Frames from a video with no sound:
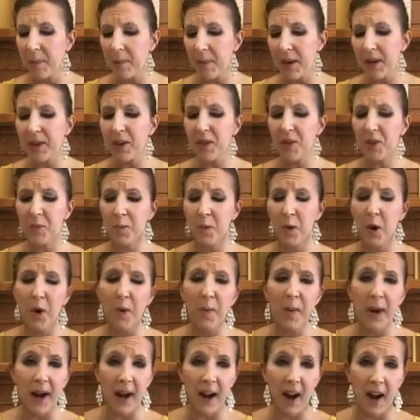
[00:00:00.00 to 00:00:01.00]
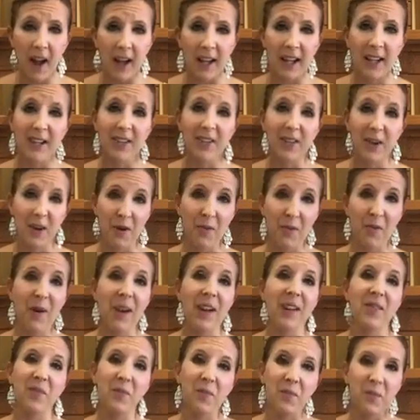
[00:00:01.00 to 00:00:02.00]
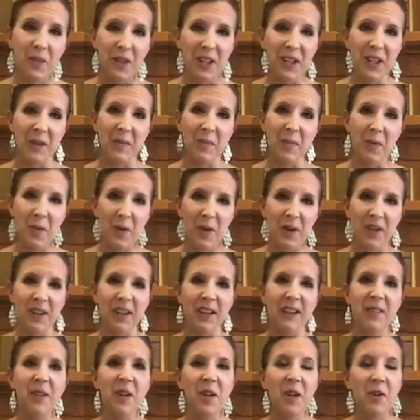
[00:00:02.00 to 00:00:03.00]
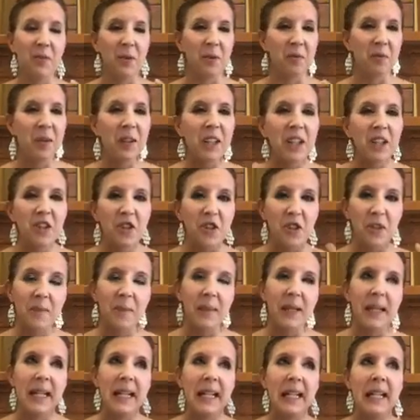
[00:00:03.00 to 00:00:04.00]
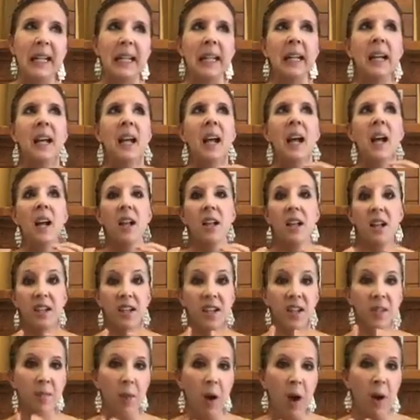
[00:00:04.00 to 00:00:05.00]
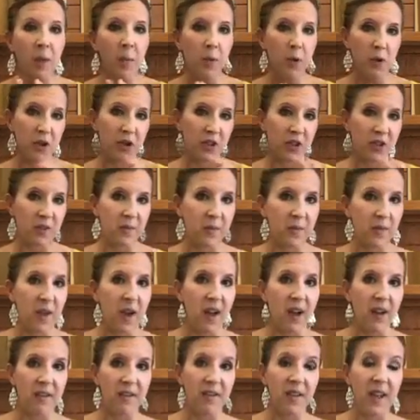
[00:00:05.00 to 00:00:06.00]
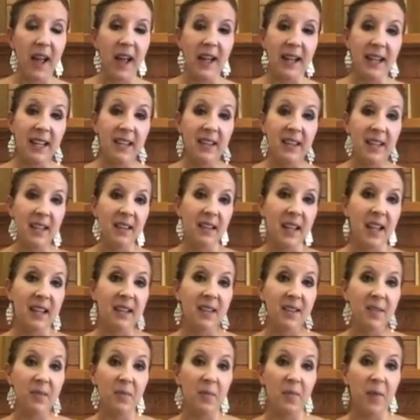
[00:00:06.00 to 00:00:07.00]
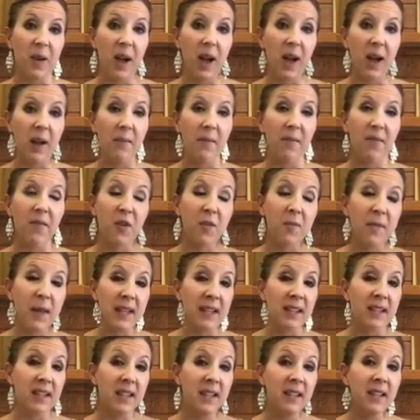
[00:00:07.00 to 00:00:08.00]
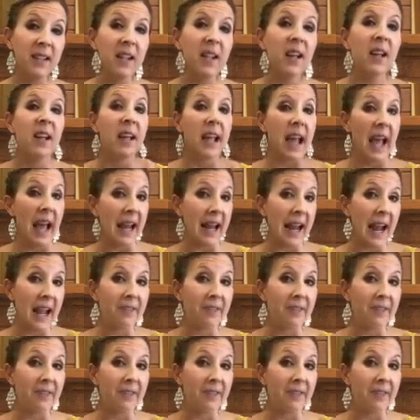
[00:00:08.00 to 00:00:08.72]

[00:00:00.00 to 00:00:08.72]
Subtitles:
But those probiotics are what's really important. We really should be eating a small portion of anything that's fermented at